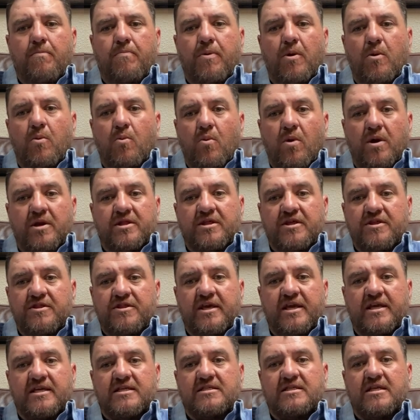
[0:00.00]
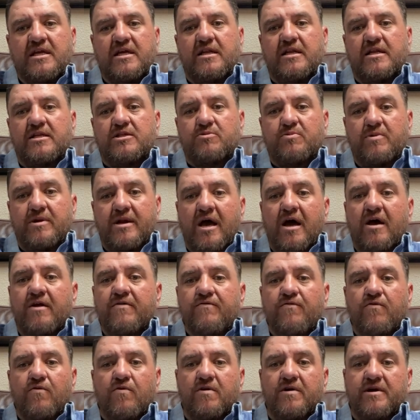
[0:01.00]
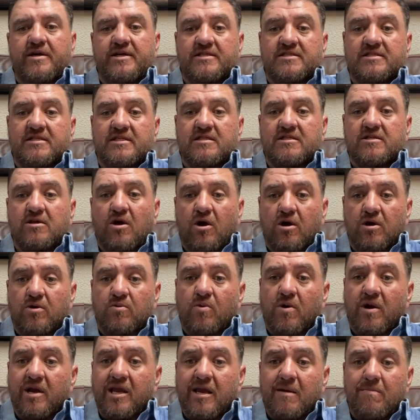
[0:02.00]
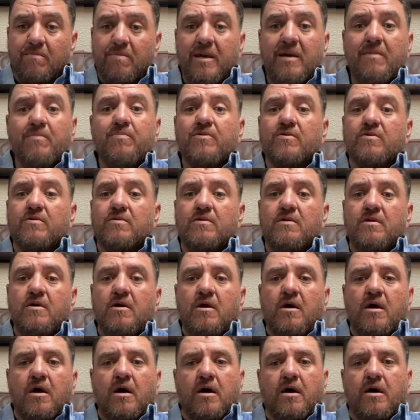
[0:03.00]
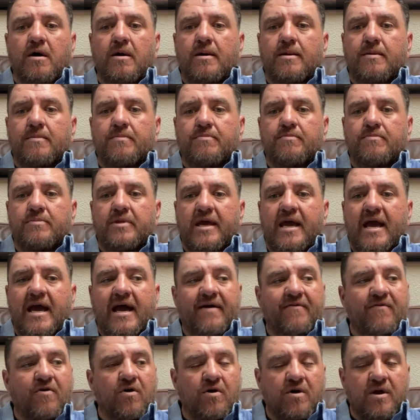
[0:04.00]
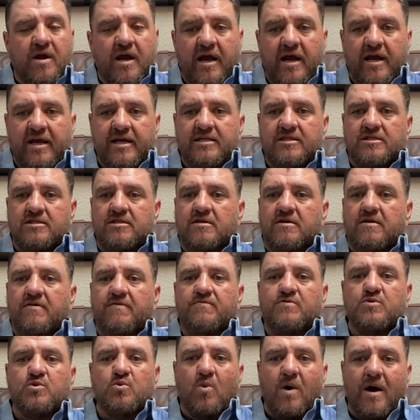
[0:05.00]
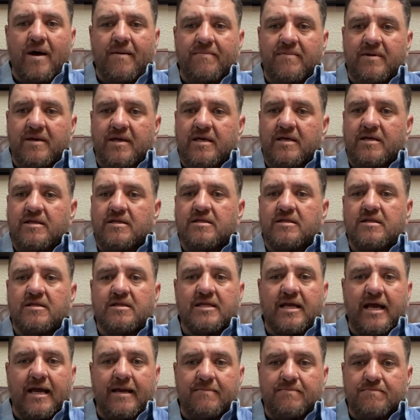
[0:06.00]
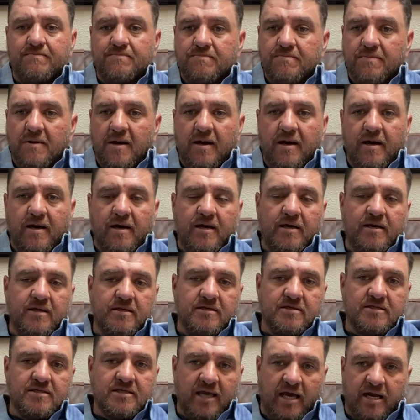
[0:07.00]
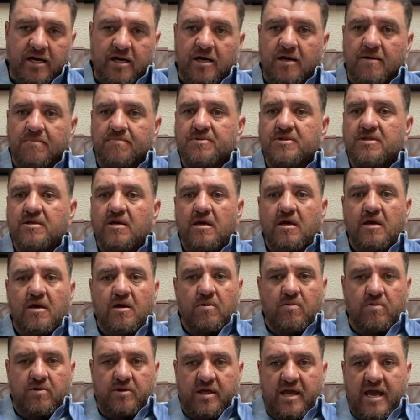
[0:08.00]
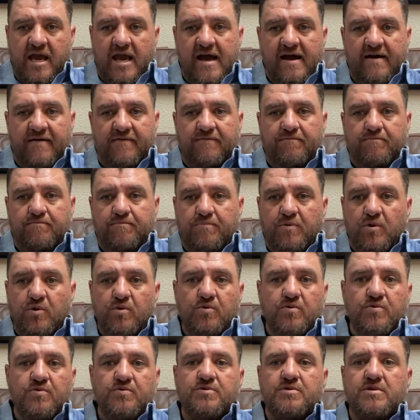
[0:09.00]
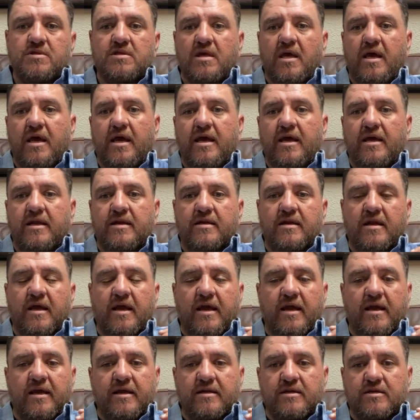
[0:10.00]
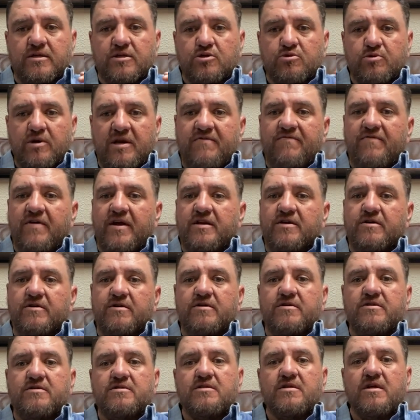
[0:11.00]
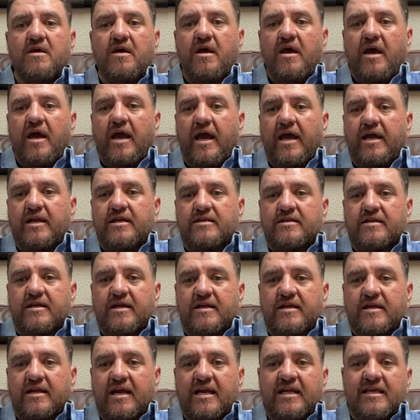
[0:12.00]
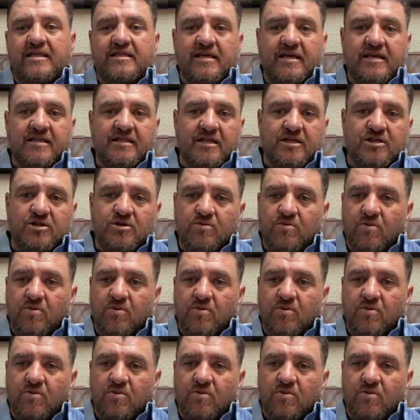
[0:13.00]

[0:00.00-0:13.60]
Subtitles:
But one of the things that it's renowned for is its hardworking people. They have all kinds of swap meet type setups where they have booths and street vendors and anything that